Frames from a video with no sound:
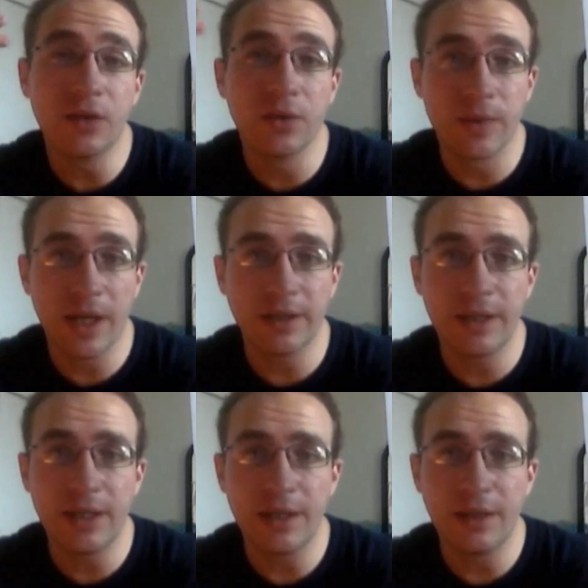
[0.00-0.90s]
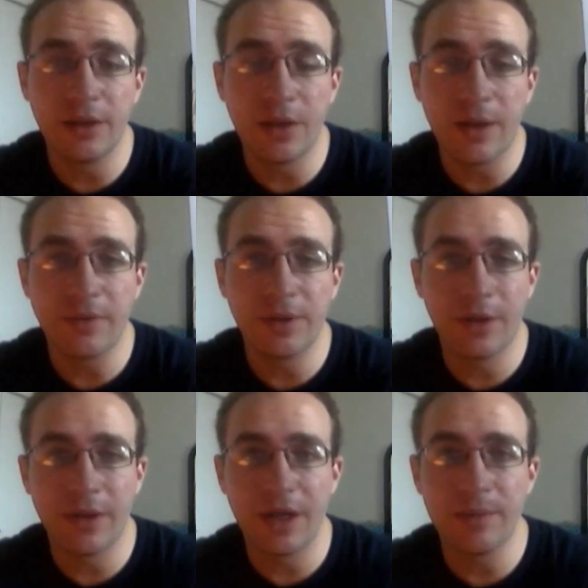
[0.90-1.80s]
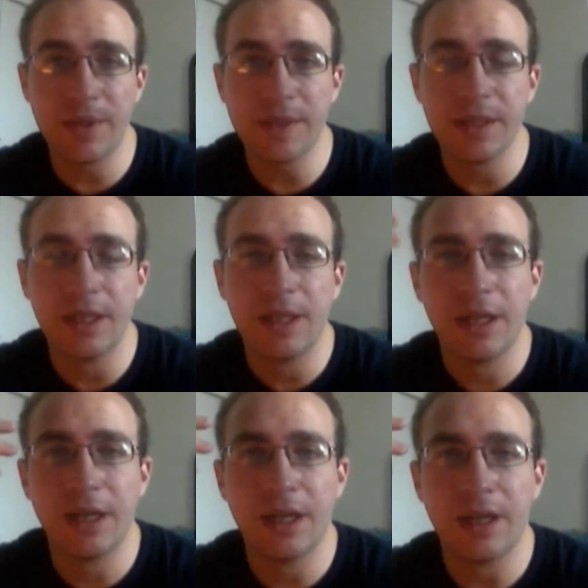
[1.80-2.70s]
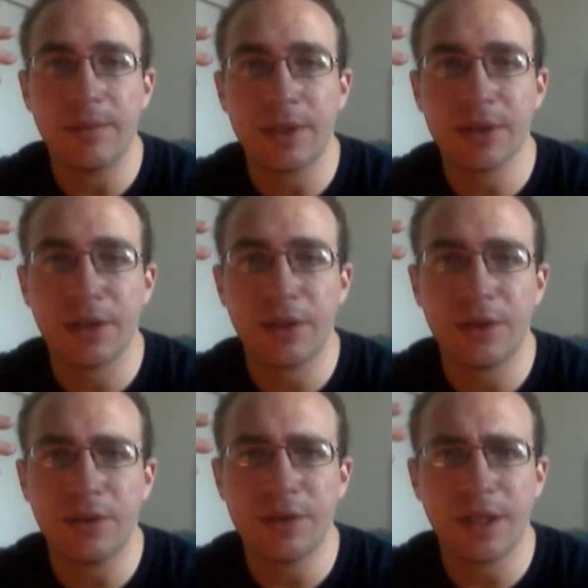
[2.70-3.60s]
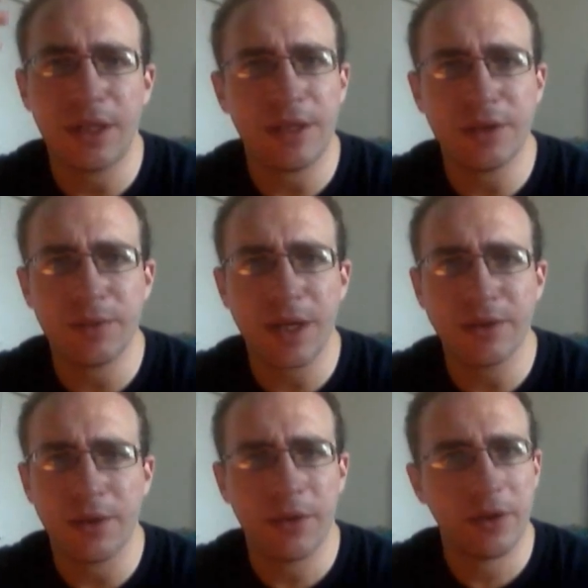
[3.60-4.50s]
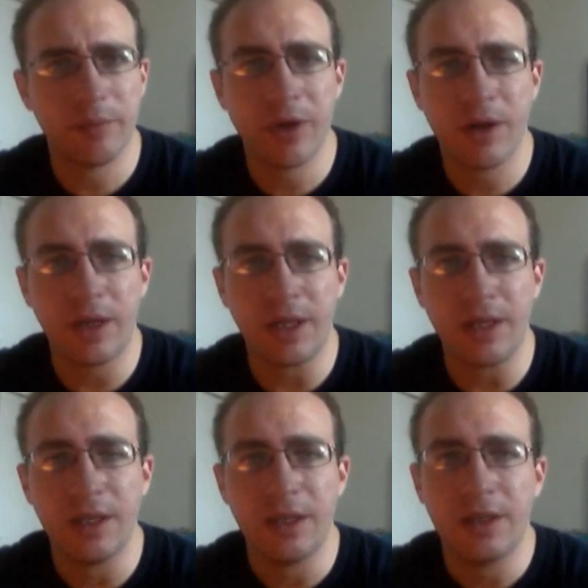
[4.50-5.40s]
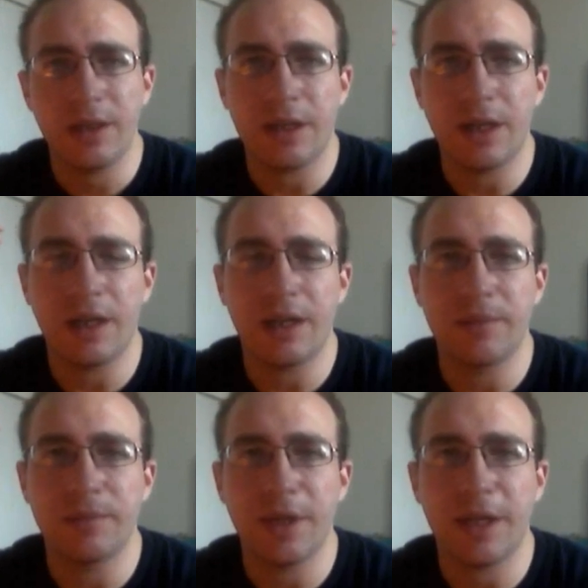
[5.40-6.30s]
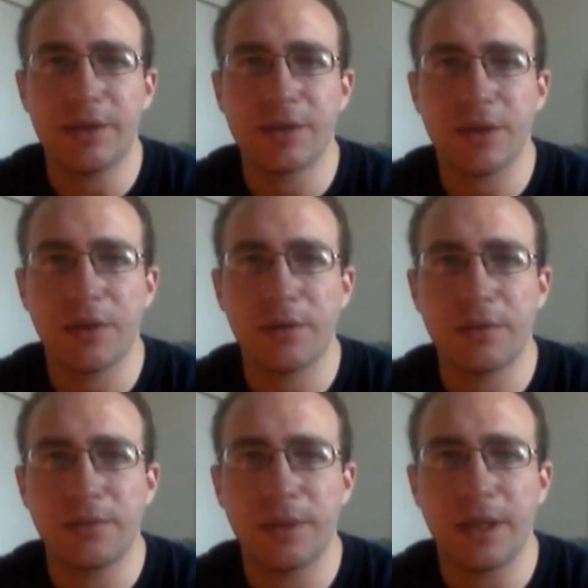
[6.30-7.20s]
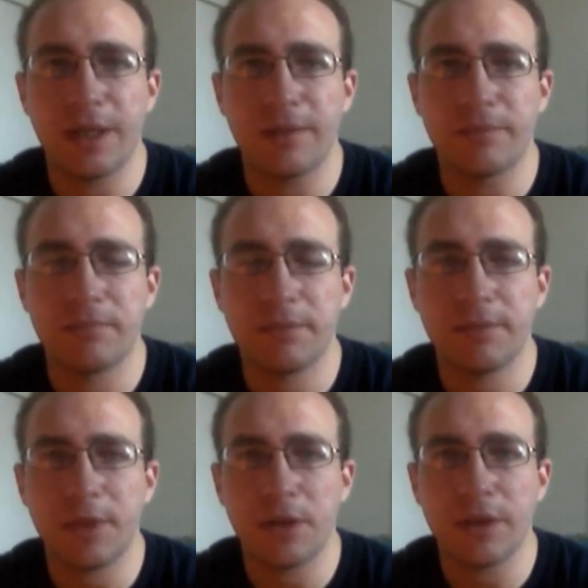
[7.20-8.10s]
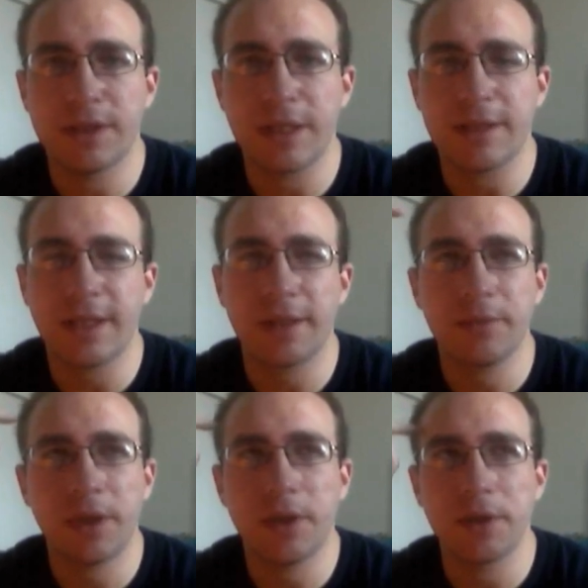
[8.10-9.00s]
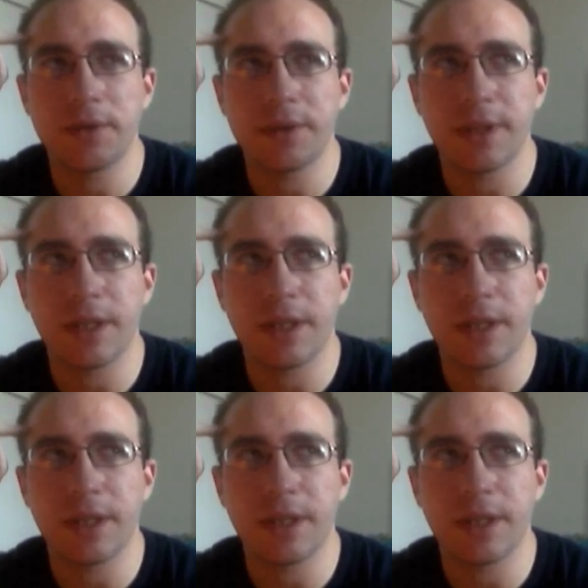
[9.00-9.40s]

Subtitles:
directly go after the thalamus. It's going to use an indirect, a third party. And so, it's like one of those,